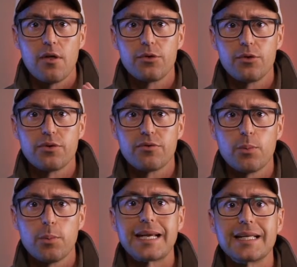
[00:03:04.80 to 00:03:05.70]
through the
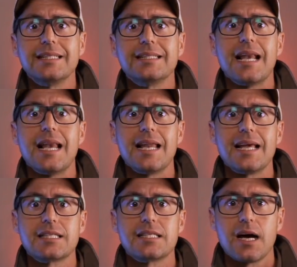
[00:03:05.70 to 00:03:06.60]
formalities,
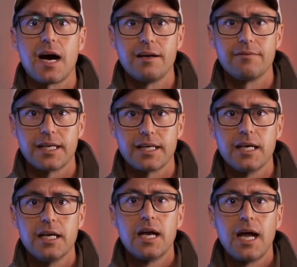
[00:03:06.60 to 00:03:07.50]
let's dive in
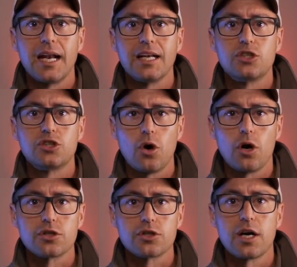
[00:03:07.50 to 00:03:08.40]
and
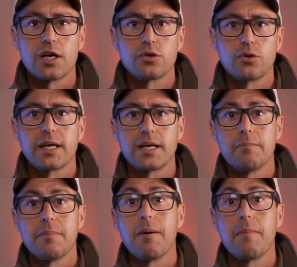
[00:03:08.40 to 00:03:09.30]
start talking
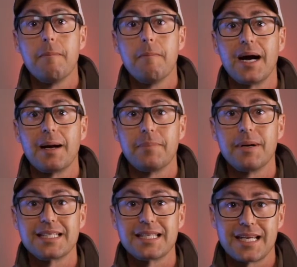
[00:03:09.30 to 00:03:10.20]
about my
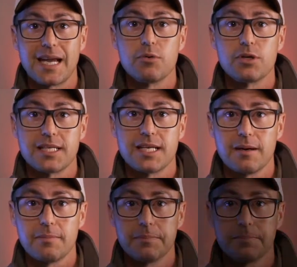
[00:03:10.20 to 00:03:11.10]
basic camera setup.